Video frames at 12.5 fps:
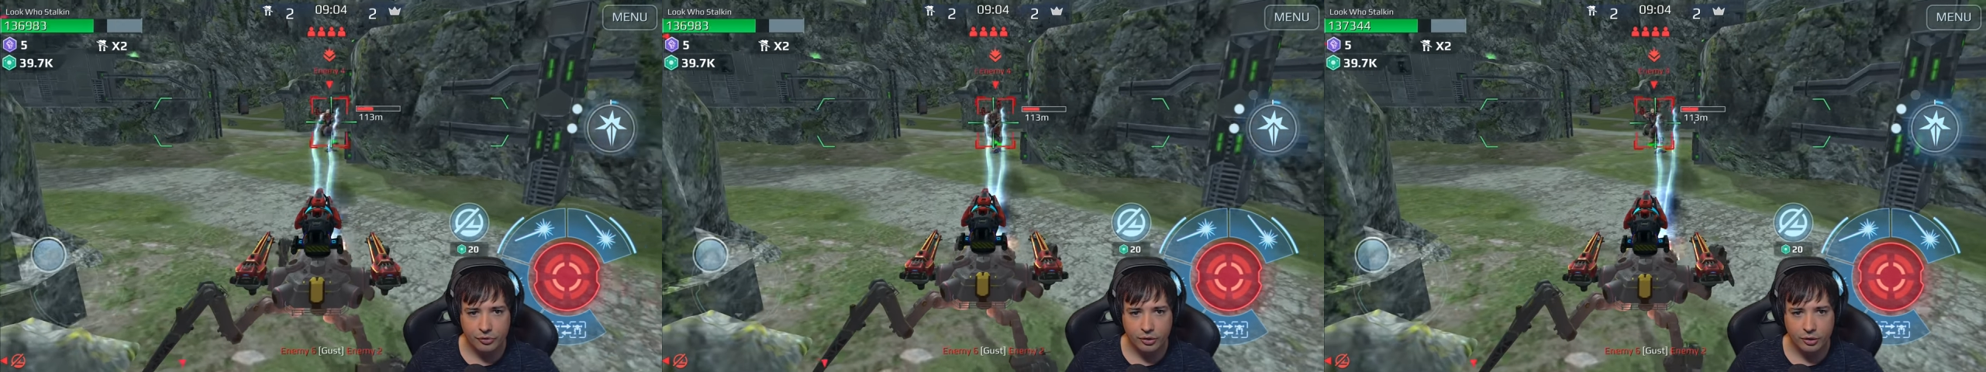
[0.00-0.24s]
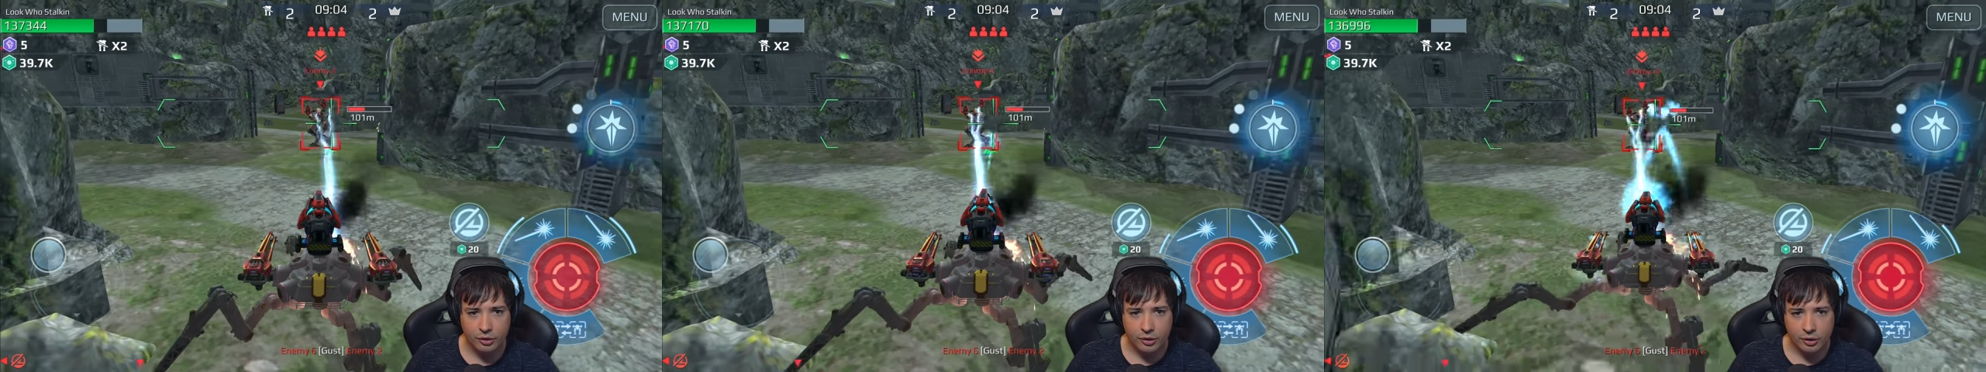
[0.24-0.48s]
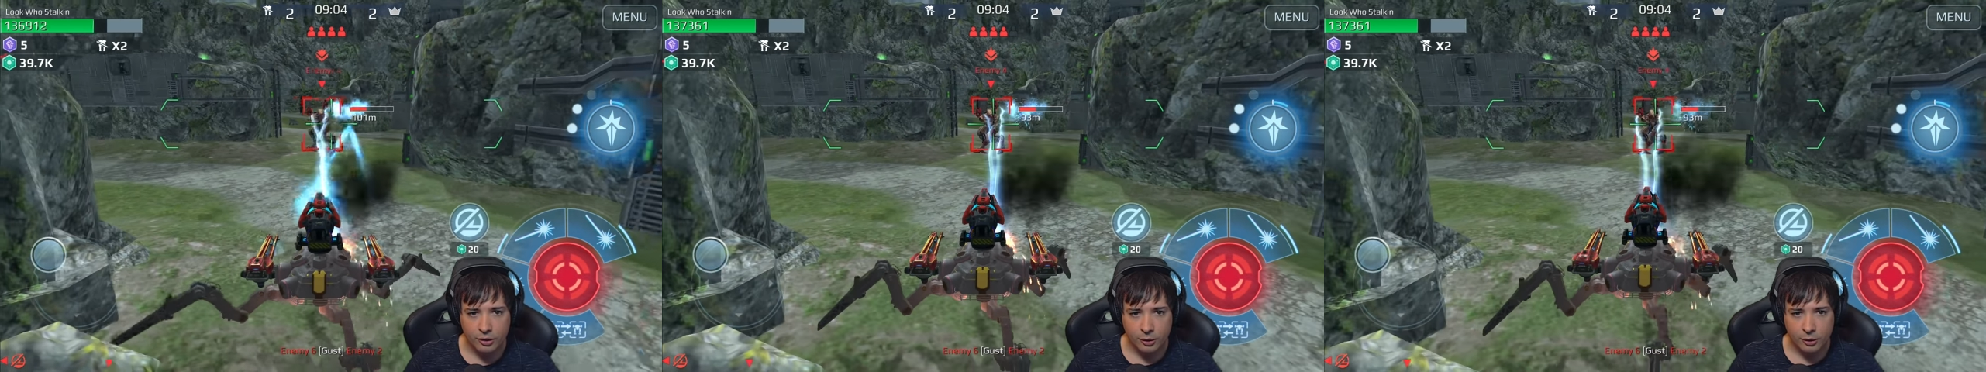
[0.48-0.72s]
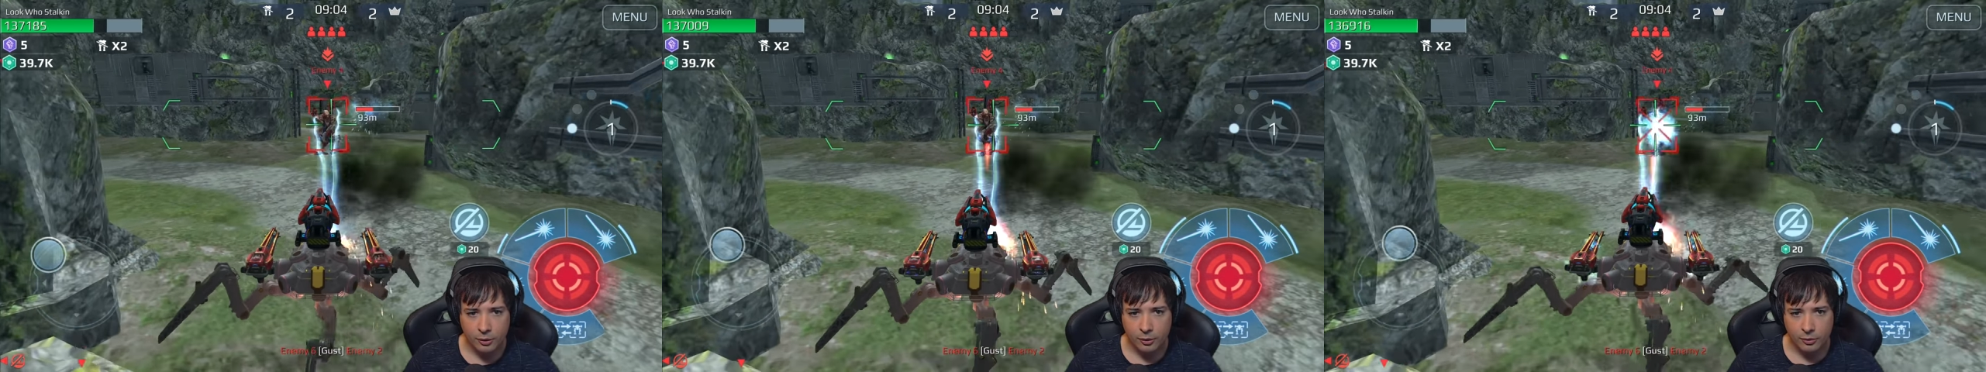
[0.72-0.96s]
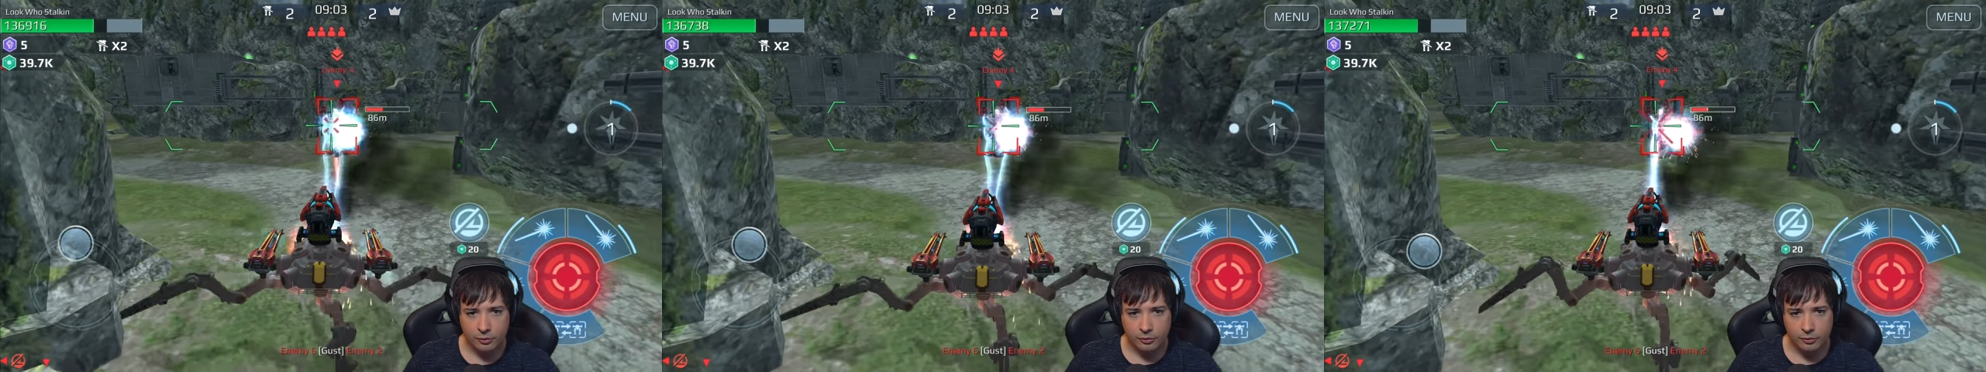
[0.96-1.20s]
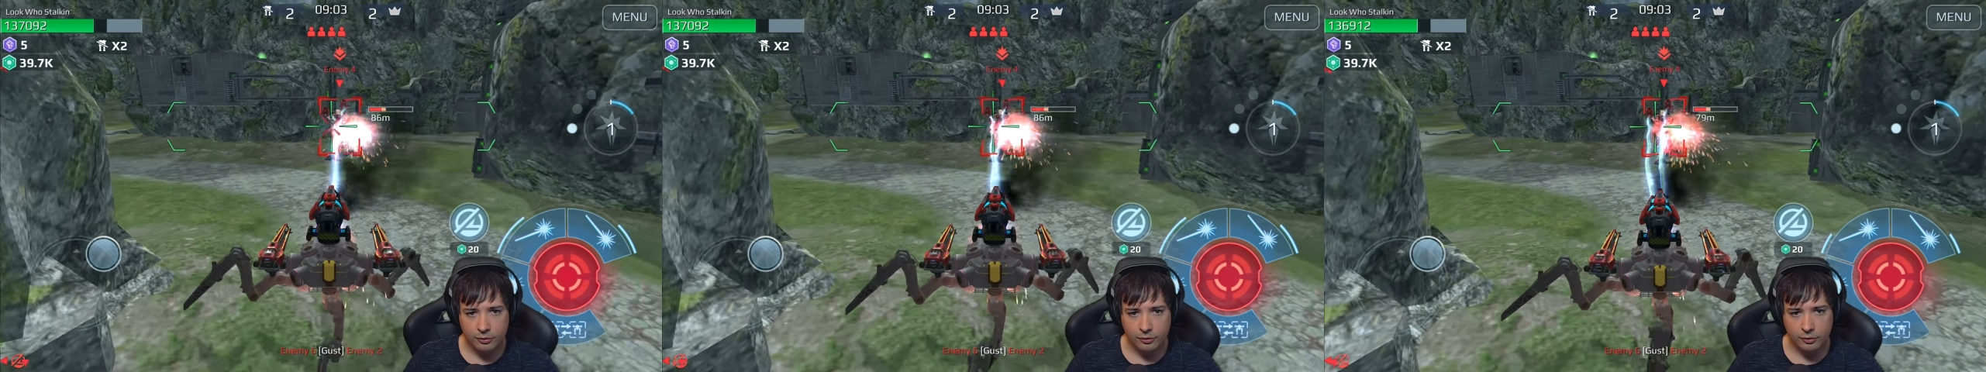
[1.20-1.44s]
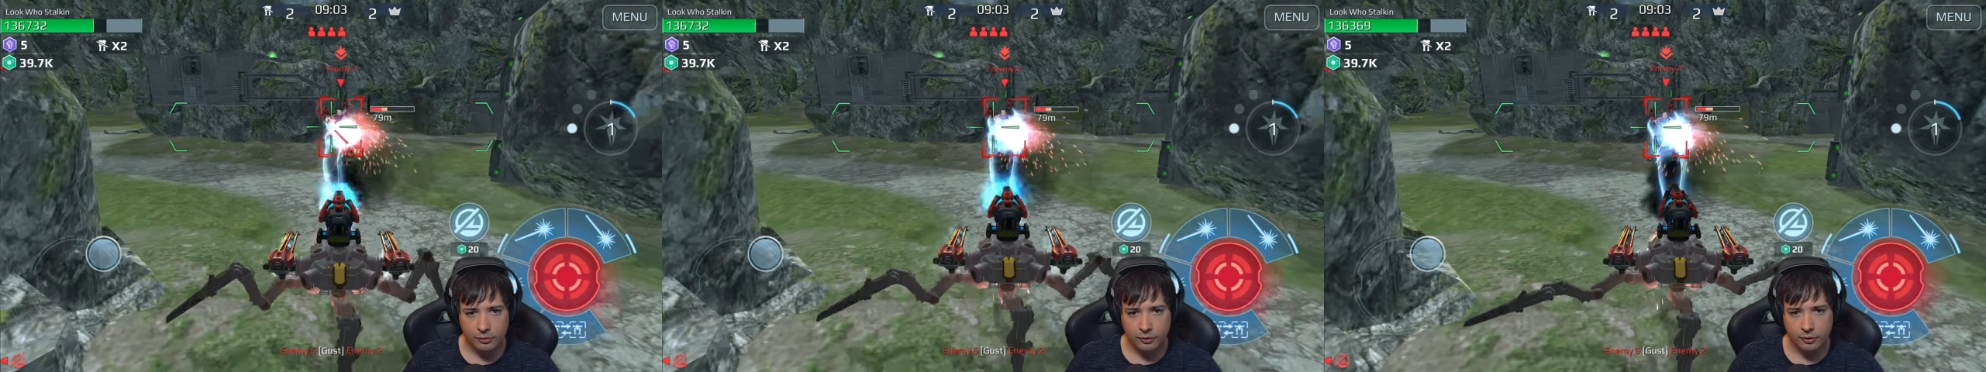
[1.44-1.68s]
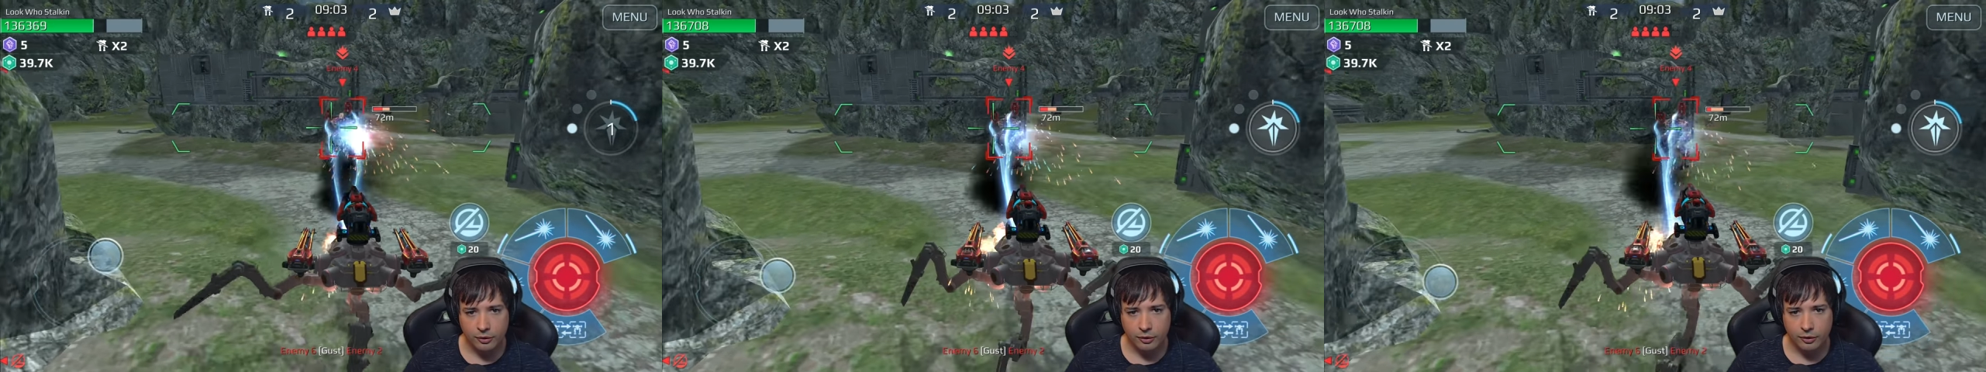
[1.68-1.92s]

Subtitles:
(silence)